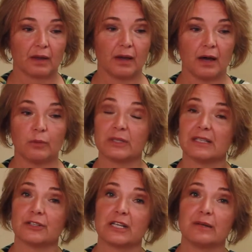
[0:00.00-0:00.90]
What is
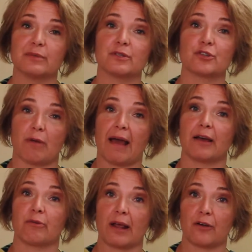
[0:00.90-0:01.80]
the team's
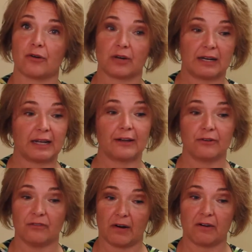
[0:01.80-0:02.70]
track record, and can
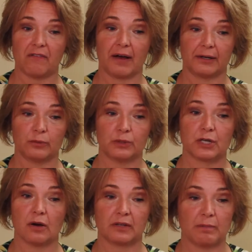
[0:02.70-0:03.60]
you verify it? We
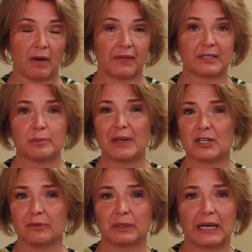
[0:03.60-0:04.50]
talked about that,
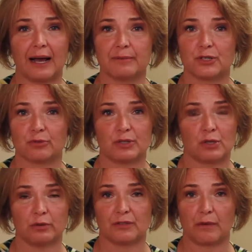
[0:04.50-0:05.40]
especially when it comes to
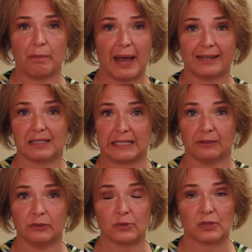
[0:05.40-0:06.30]
results from past
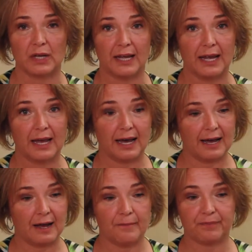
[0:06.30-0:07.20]
deals.
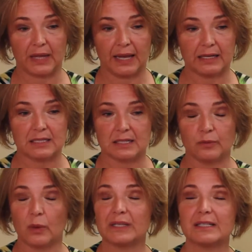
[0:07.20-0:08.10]
And
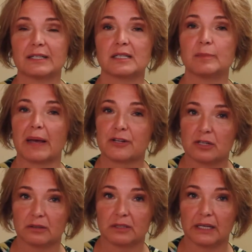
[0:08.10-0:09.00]
what is the
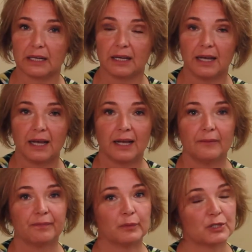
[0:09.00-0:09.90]
specialty?
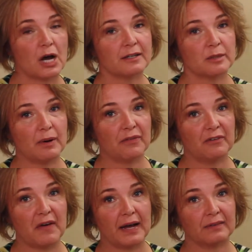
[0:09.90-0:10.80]
We talked about the
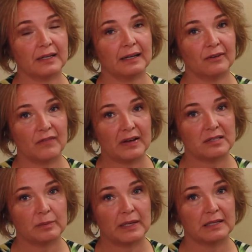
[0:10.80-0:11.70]
fact that
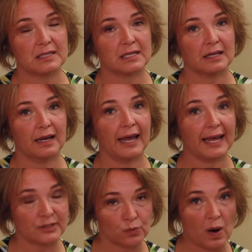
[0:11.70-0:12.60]
investment,
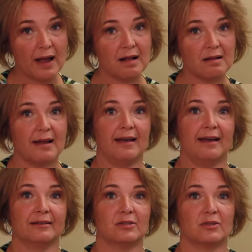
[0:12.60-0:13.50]
as well
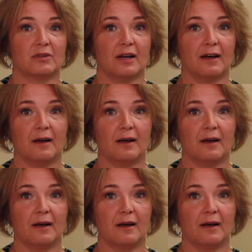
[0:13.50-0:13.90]
as